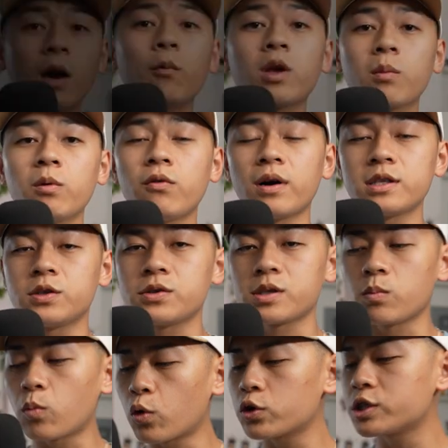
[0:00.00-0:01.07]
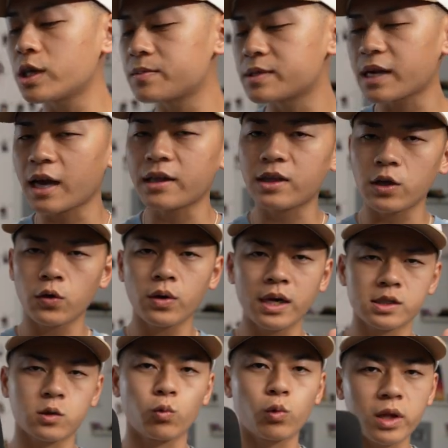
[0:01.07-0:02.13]
now we can move on to some more gems that I think you
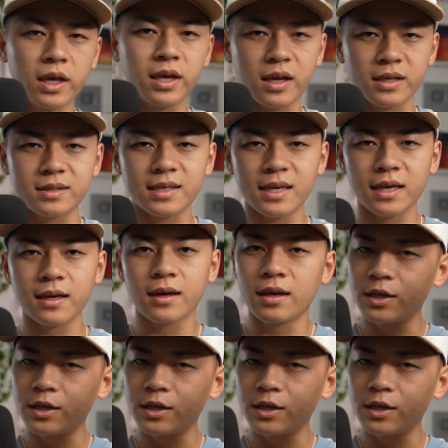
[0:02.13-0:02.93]
guys are really gonna dig.